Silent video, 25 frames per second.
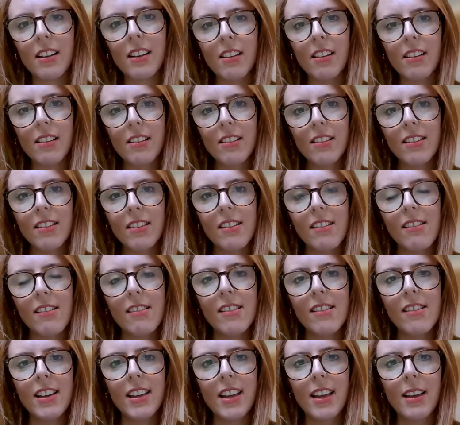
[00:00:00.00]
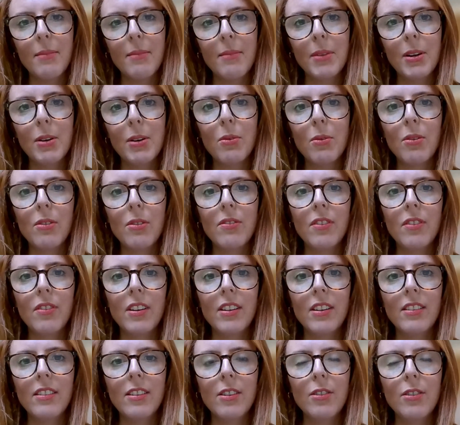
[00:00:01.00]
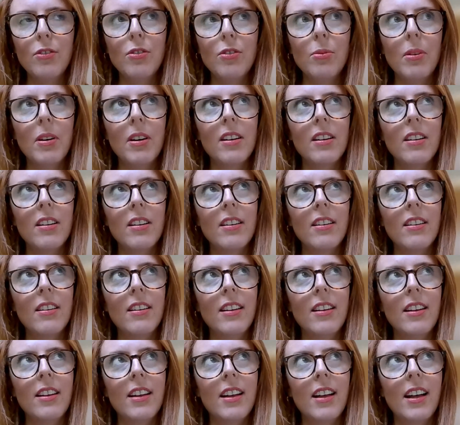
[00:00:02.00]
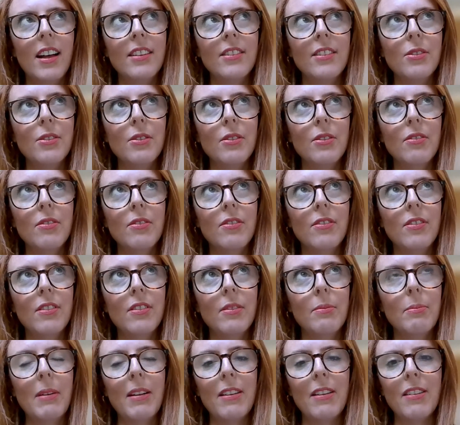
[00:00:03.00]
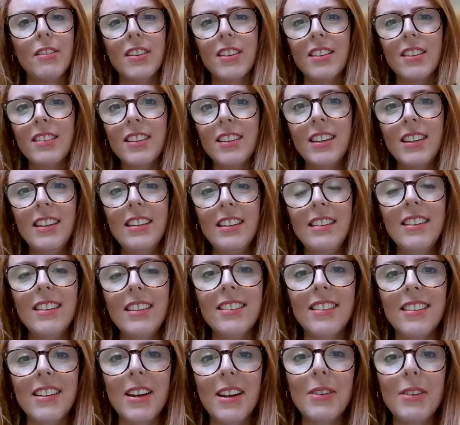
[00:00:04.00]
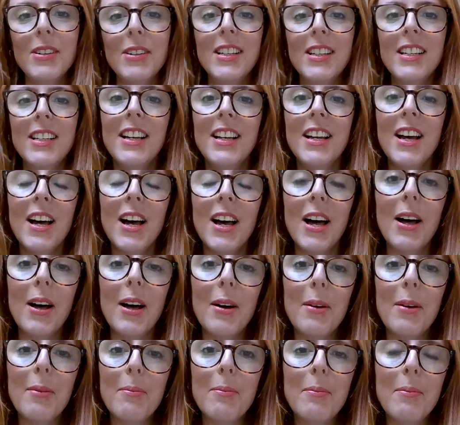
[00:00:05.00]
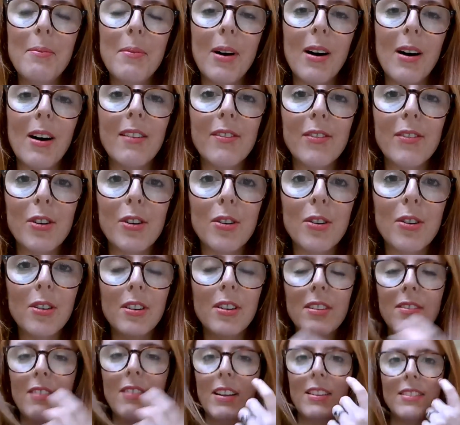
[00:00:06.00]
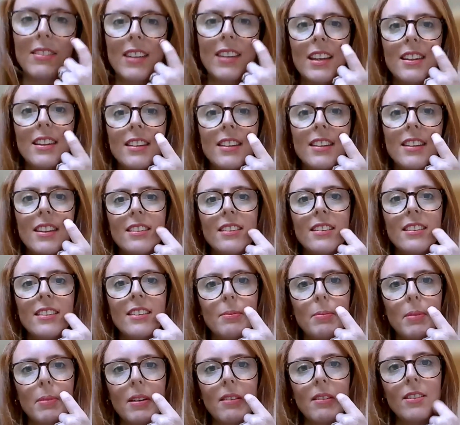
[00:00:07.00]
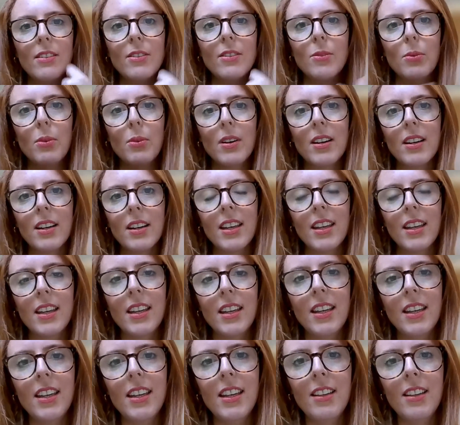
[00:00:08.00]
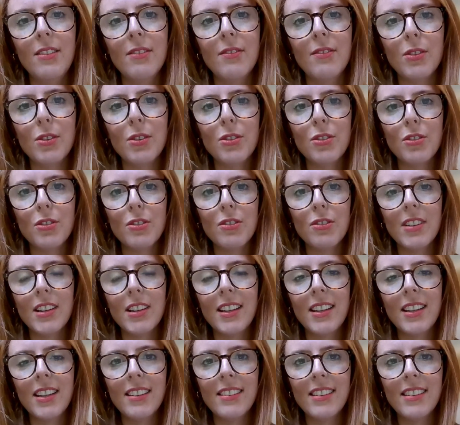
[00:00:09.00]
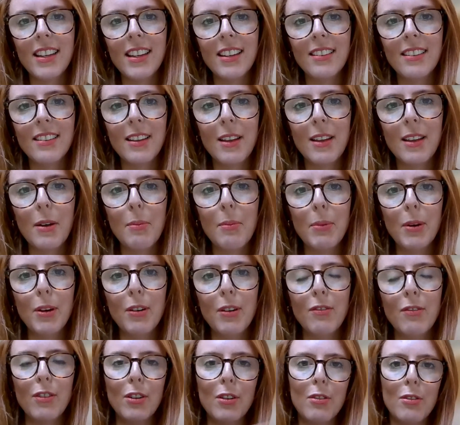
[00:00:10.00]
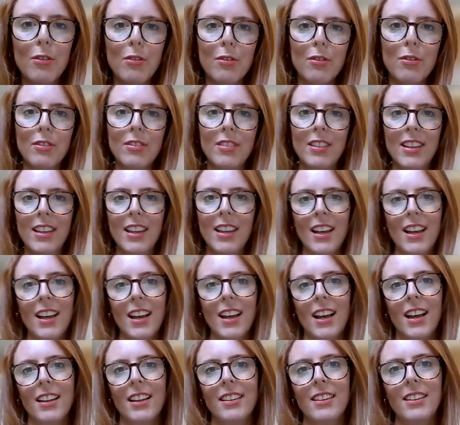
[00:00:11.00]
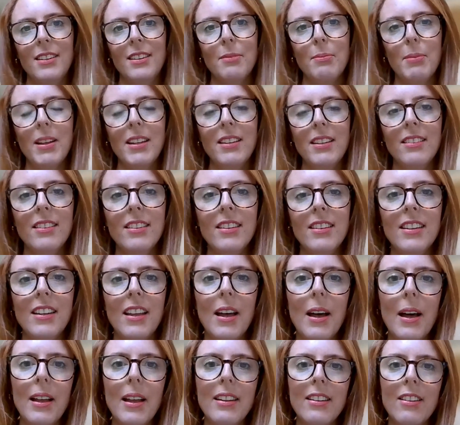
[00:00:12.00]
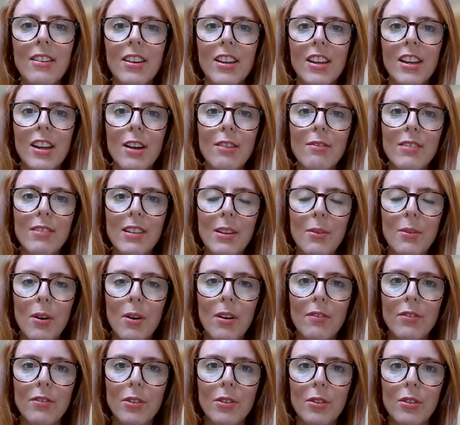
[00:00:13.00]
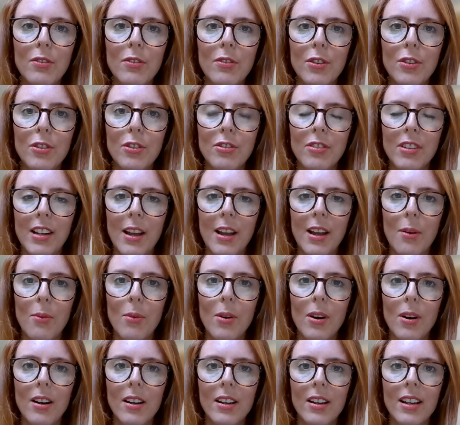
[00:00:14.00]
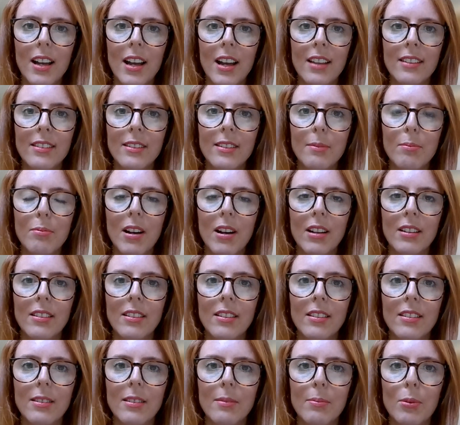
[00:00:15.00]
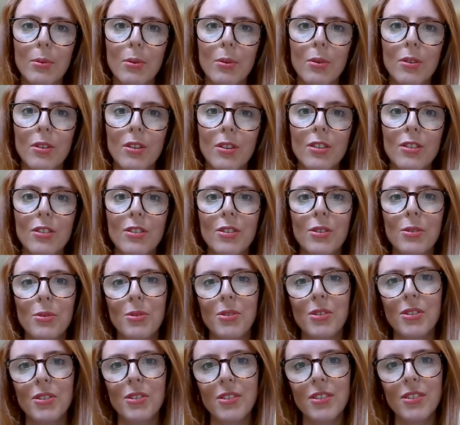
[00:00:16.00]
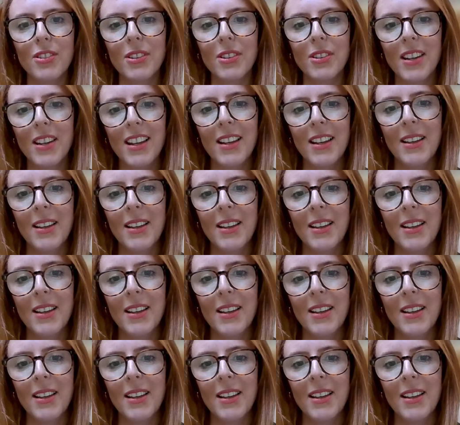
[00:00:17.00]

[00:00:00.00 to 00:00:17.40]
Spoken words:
Clark. I am a qualified social worker as of about 13 years now. I've got around 10 years experience working in fostering sector, both local authority and independent, and I currently work for the Fostering Network as a practice support consultant.